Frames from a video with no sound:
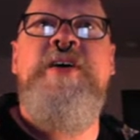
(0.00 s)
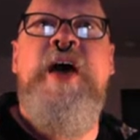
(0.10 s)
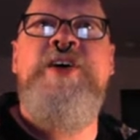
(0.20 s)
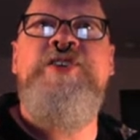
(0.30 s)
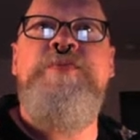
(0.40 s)

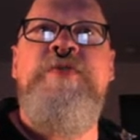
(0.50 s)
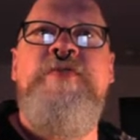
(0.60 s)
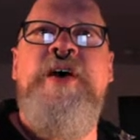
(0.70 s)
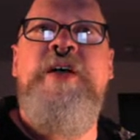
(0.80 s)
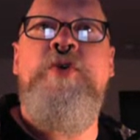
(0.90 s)
actually
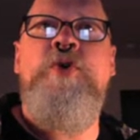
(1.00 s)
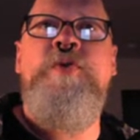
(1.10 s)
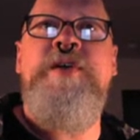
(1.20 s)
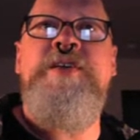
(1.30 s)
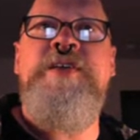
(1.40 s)
provide
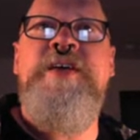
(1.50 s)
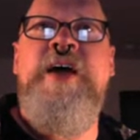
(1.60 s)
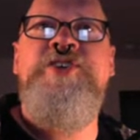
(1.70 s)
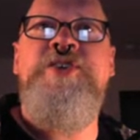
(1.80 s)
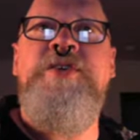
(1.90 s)
early
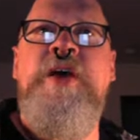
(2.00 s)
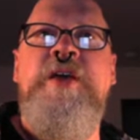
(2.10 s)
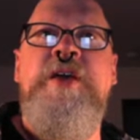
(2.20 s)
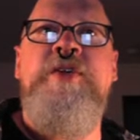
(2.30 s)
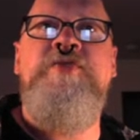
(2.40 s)
detection
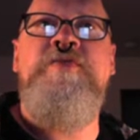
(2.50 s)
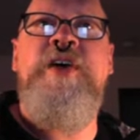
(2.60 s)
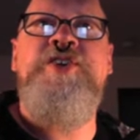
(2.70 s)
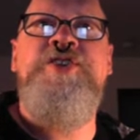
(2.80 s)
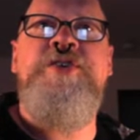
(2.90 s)
and
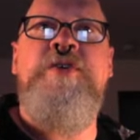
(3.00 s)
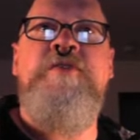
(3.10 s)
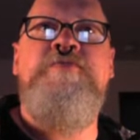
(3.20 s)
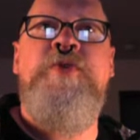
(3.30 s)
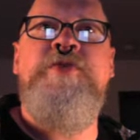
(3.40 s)
intervention
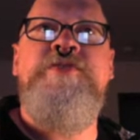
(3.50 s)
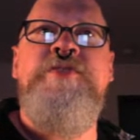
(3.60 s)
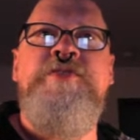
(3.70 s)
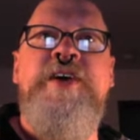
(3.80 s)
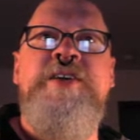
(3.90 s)
of
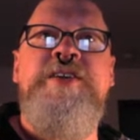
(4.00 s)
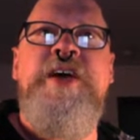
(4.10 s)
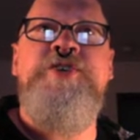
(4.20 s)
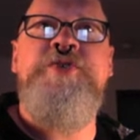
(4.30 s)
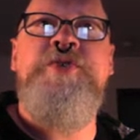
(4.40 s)
persons at
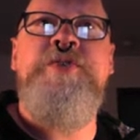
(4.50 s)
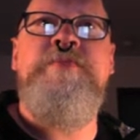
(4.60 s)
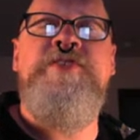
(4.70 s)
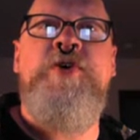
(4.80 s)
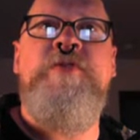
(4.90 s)
danger to
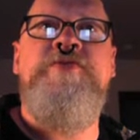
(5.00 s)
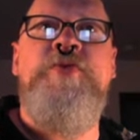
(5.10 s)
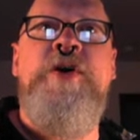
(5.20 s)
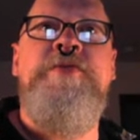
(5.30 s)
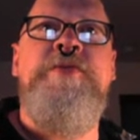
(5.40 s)
themselves
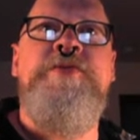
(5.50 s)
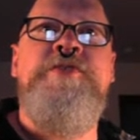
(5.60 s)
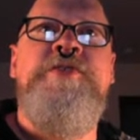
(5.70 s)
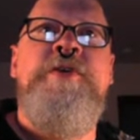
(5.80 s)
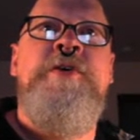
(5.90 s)
or others.